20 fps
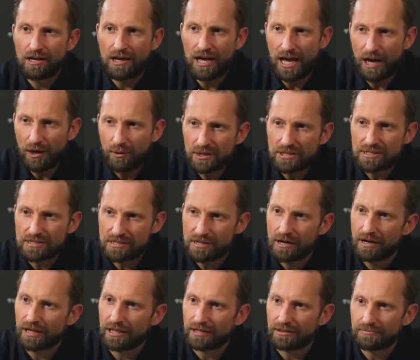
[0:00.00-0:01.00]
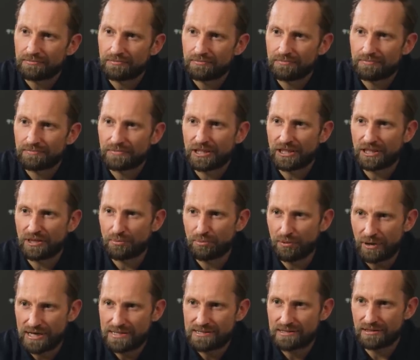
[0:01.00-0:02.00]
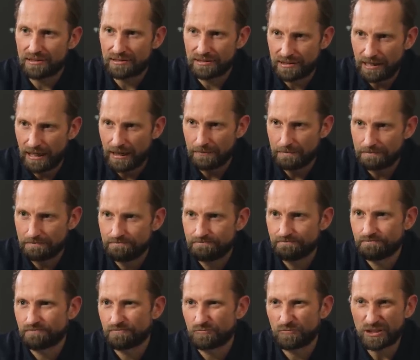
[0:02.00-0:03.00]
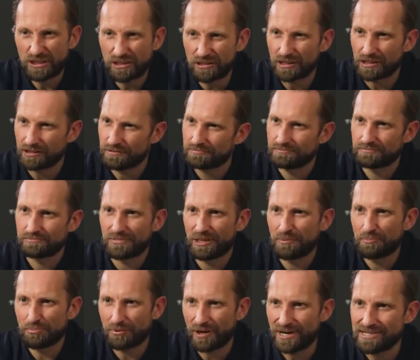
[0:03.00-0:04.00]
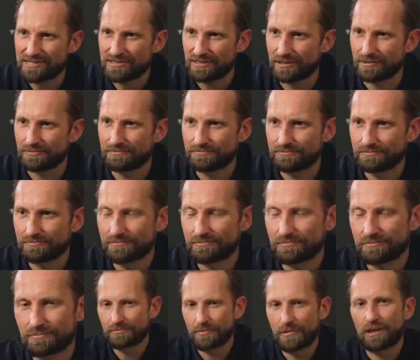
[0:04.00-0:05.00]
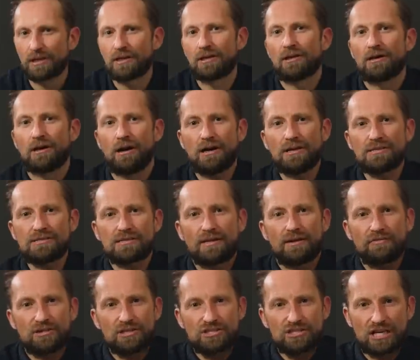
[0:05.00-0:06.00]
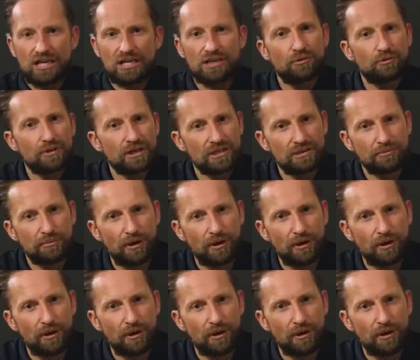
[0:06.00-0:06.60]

how exciting can a bracelet get? Really, a bracelet. I discovered in January in